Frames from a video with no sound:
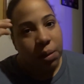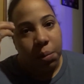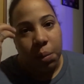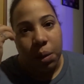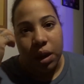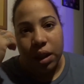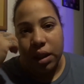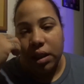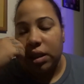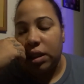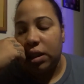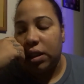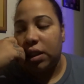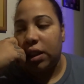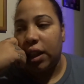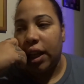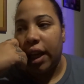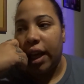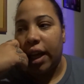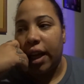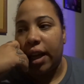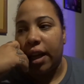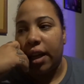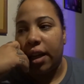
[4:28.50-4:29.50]
months,
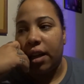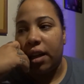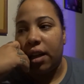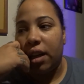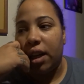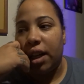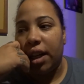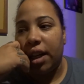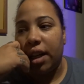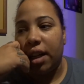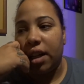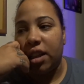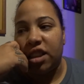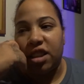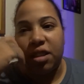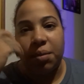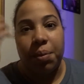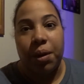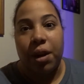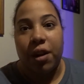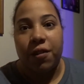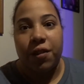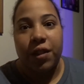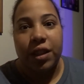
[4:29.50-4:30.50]
and it's the
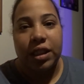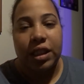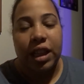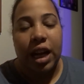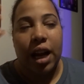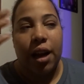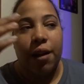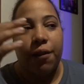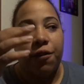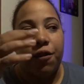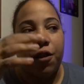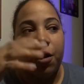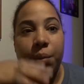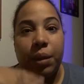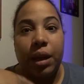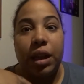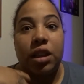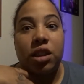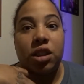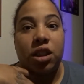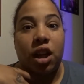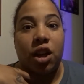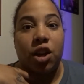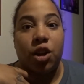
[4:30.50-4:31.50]
perfect time for me to
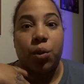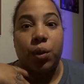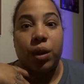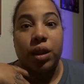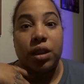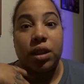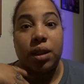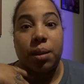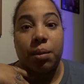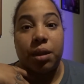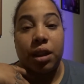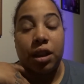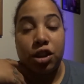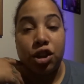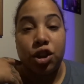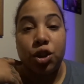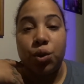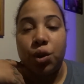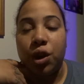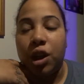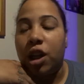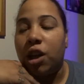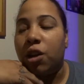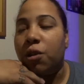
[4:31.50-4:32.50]
start doing something too,
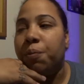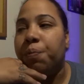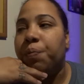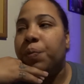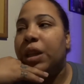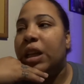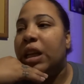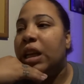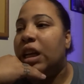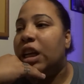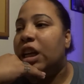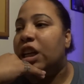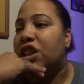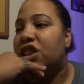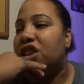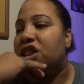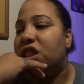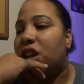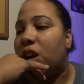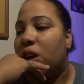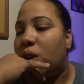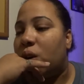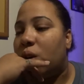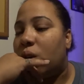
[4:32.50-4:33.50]
you know.
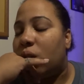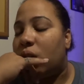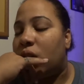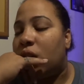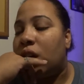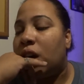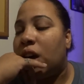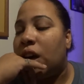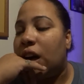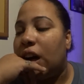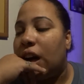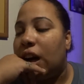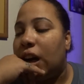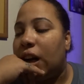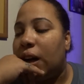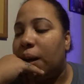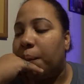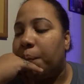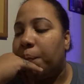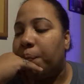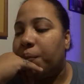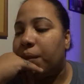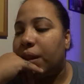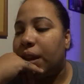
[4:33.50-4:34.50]
So
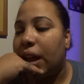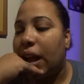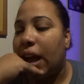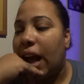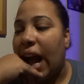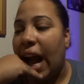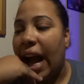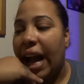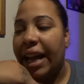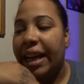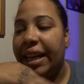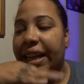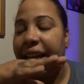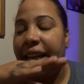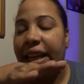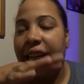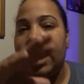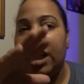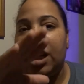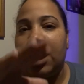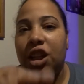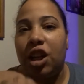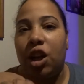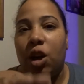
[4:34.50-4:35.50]
I
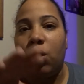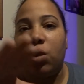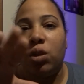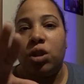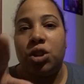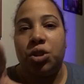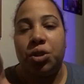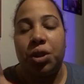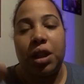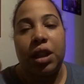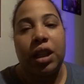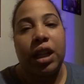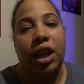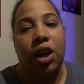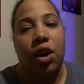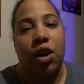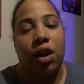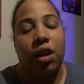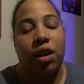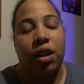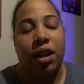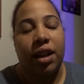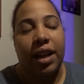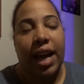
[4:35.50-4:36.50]
didn't go strictly
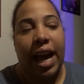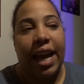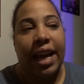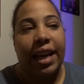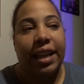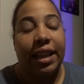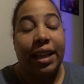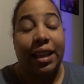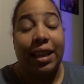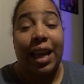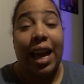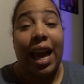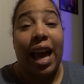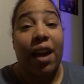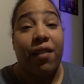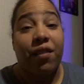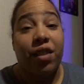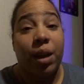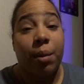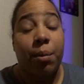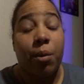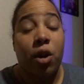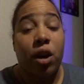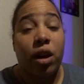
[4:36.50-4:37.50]
on the diet that they have
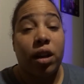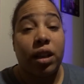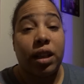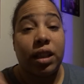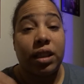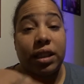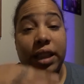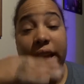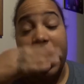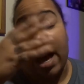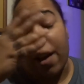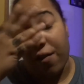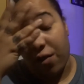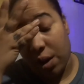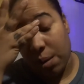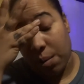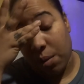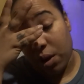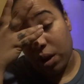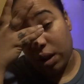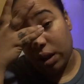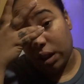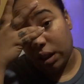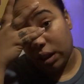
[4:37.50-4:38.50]
him on, because they have him
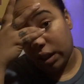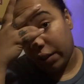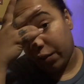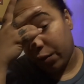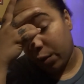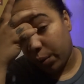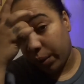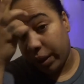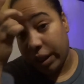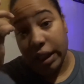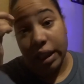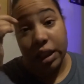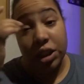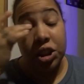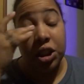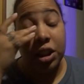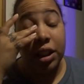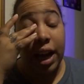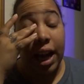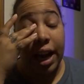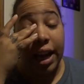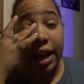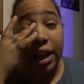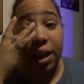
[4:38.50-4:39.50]
on a liver reduction
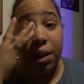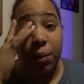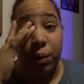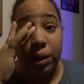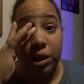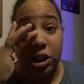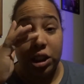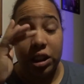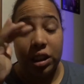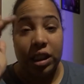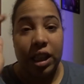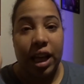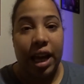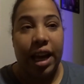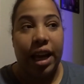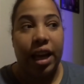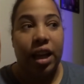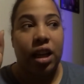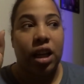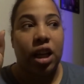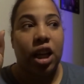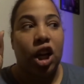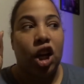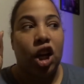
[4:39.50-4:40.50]
diet, which is like